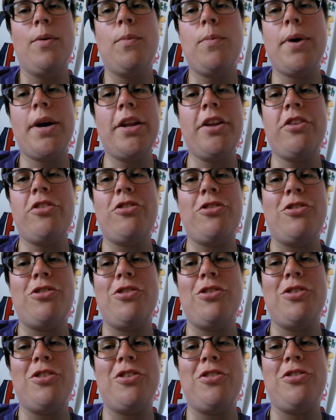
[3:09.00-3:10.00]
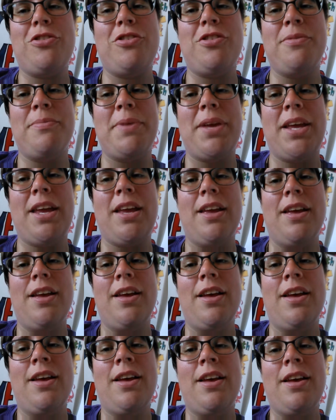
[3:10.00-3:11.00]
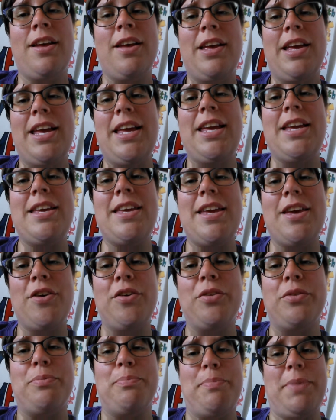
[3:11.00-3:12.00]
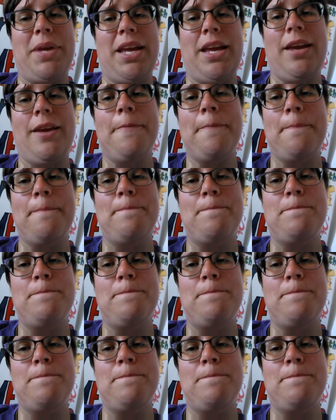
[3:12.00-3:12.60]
Why did you do this to me? He killed me."